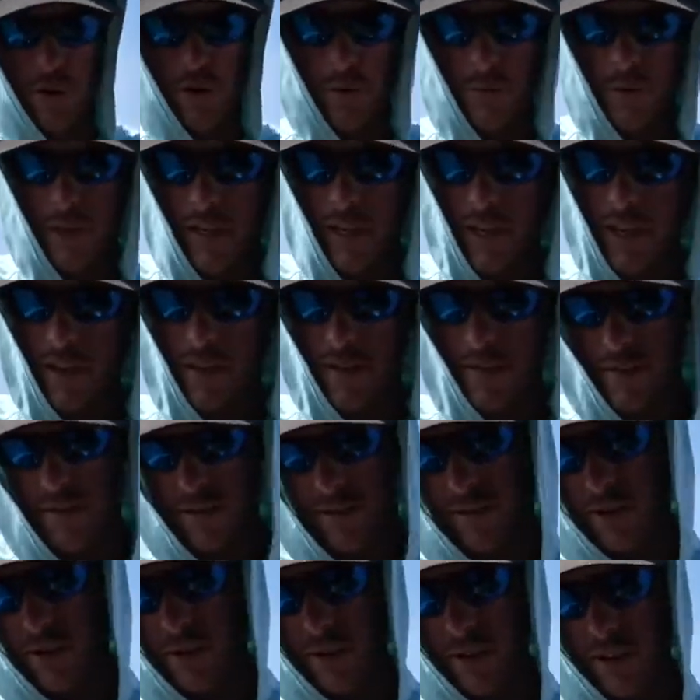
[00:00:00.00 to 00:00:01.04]
preferably
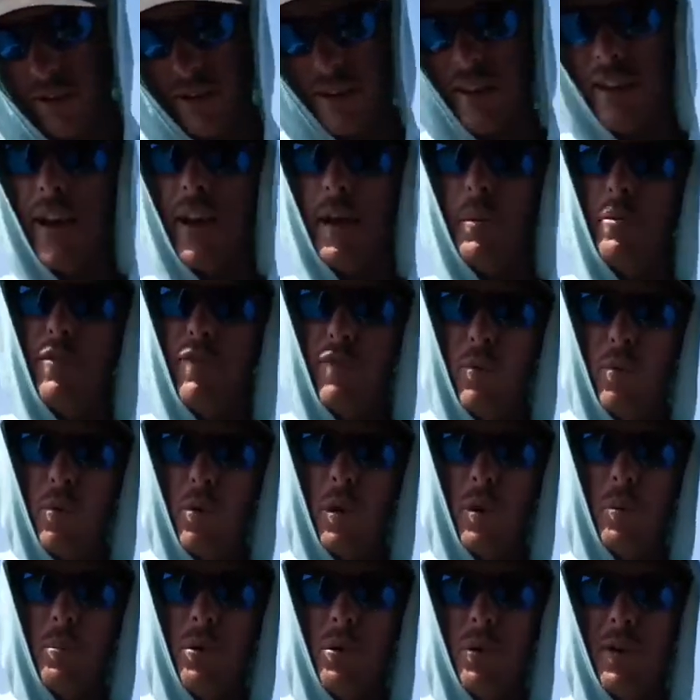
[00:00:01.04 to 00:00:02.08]
do this the night
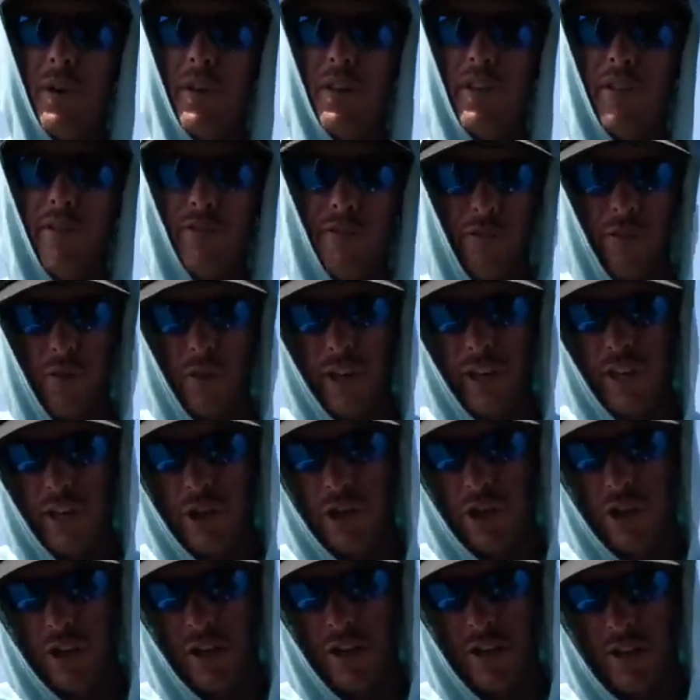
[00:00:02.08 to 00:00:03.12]
before, put it in the
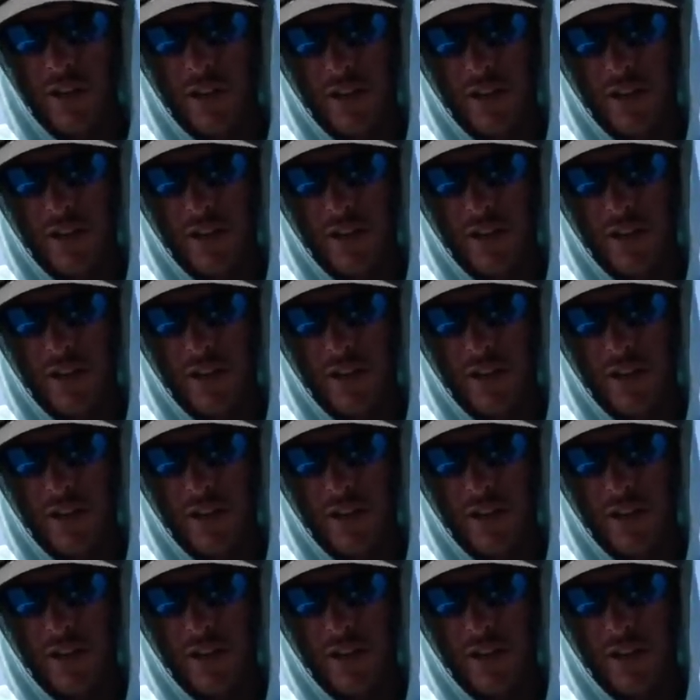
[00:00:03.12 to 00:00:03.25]
fridge.